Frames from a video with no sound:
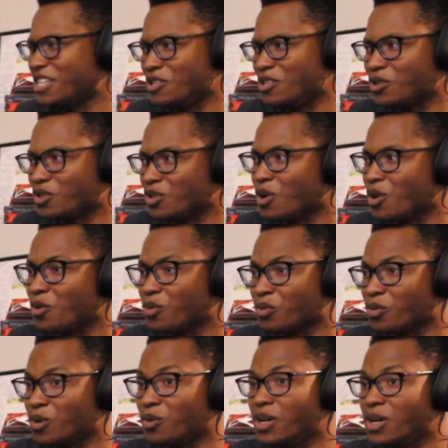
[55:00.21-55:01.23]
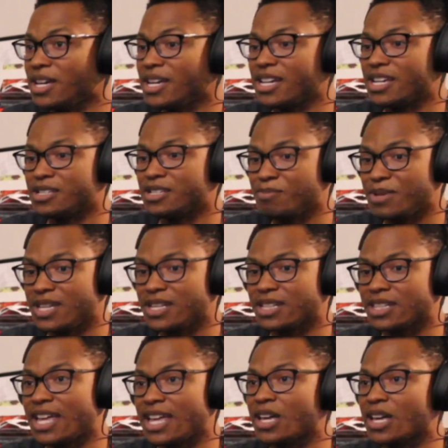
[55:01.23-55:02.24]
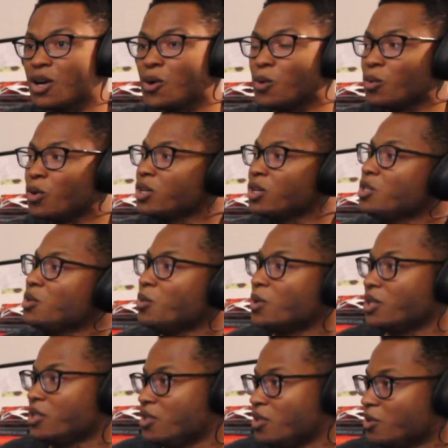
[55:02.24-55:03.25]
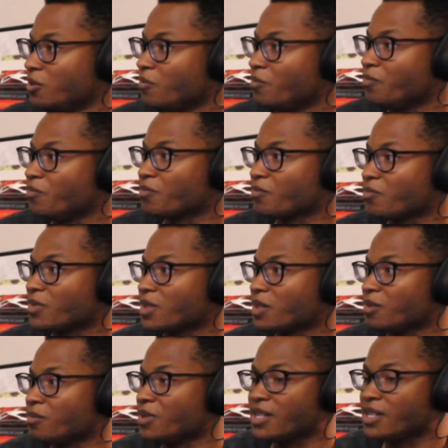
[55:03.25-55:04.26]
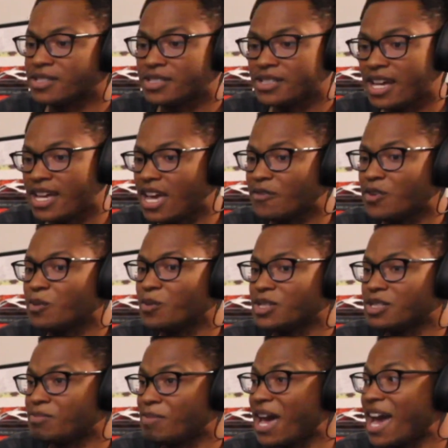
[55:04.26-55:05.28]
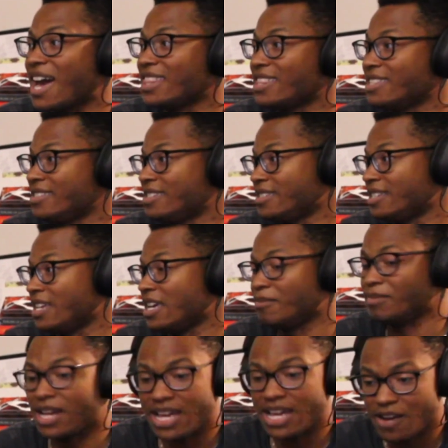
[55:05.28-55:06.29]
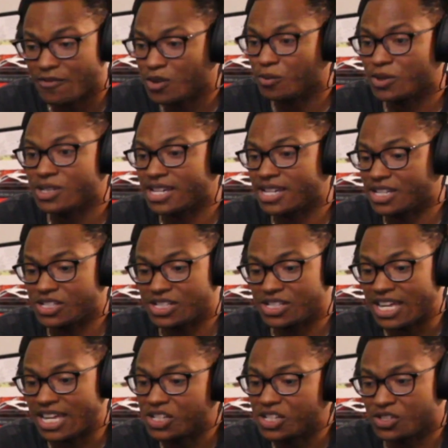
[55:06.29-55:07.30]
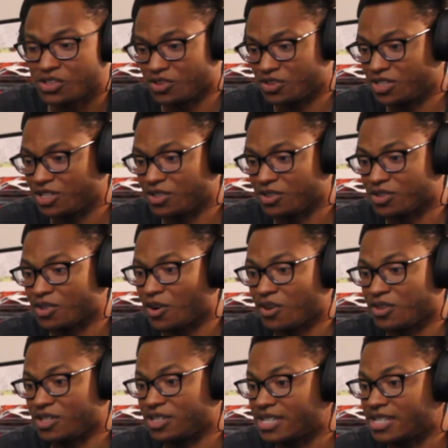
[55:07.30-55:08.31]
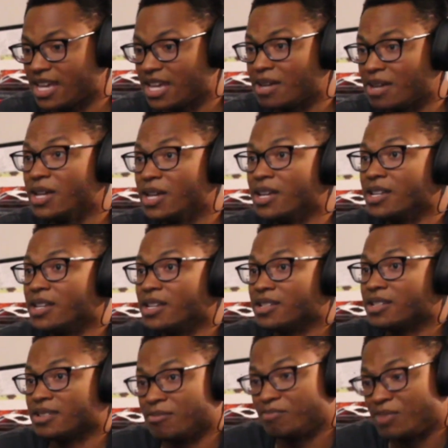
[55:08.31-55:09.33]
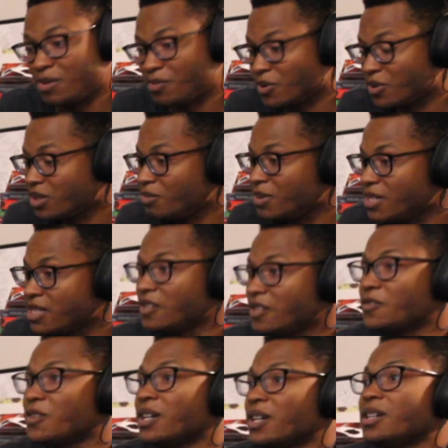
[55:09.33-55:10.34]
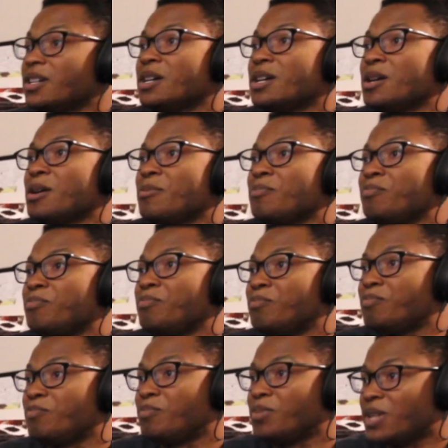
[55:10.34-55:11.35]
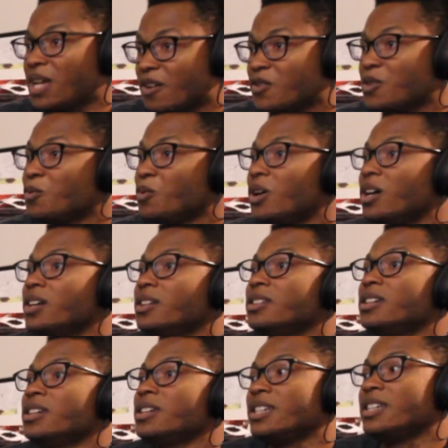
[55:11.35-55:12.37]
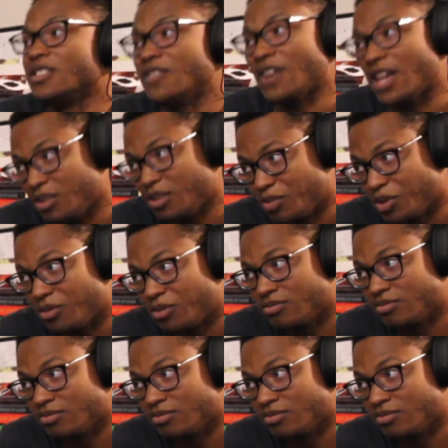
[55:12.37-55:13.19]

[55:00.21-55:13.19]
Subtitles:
that you could go through, is being like, what do you want to do? Because not everyone's path is the same. Not everyone's educational skills are the same. Some people are going to be different. But everyone is valuable.